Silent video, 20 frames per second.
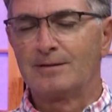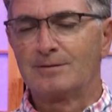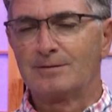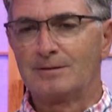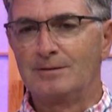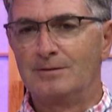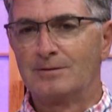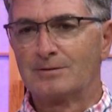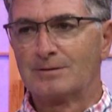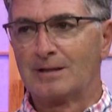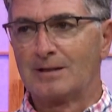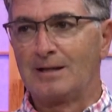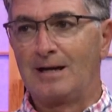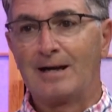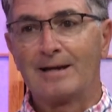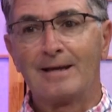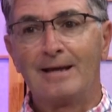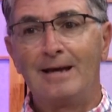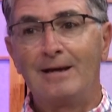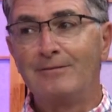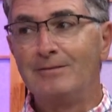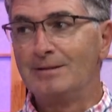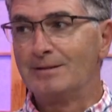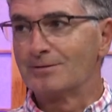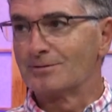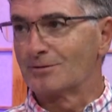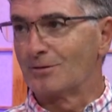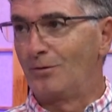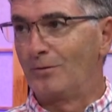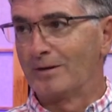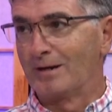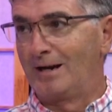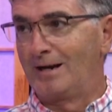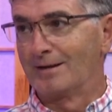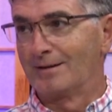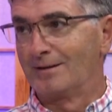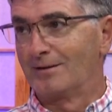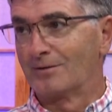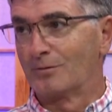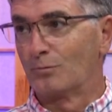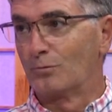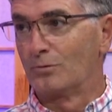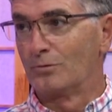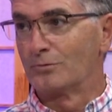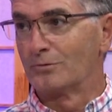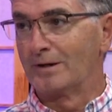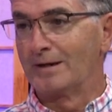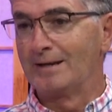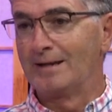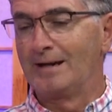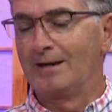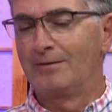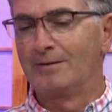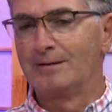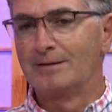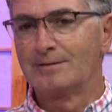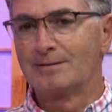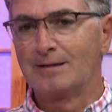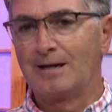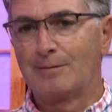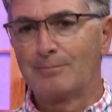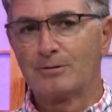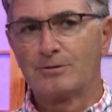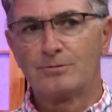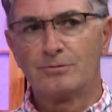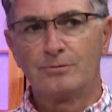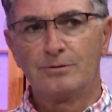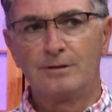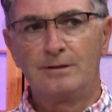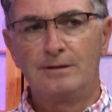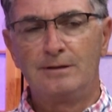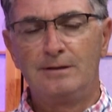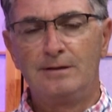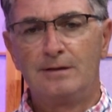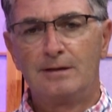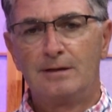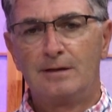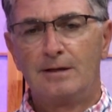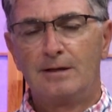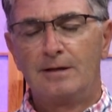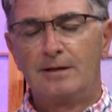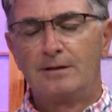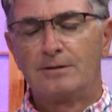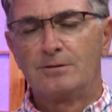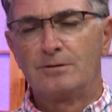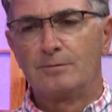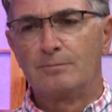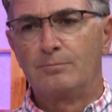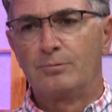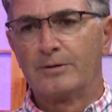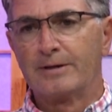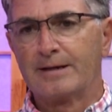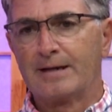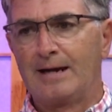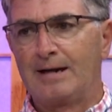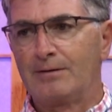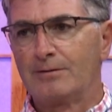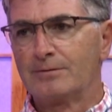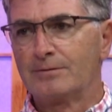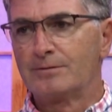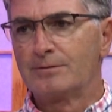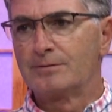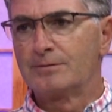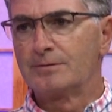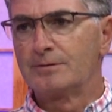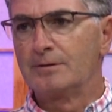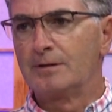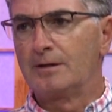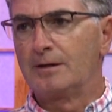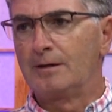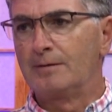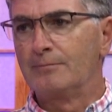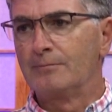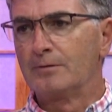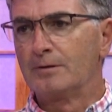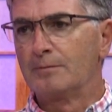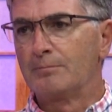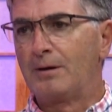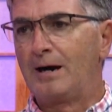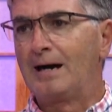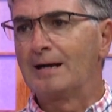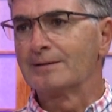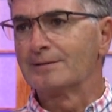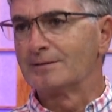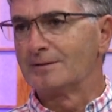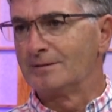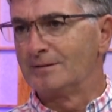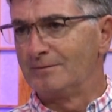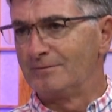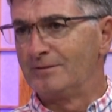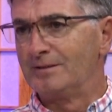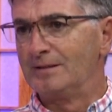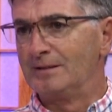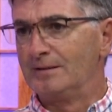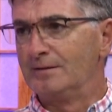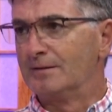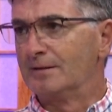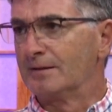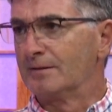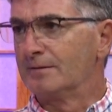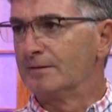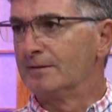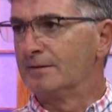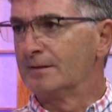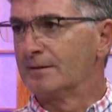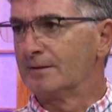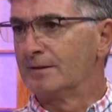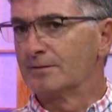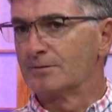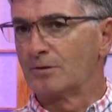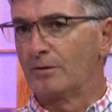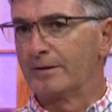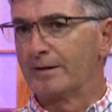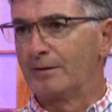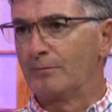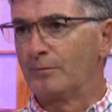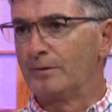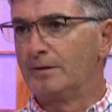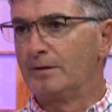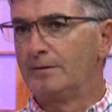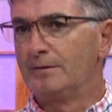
there's a lot of heaviness going on in our world right now, and it's an opportunity to bring out the positivity that's going on.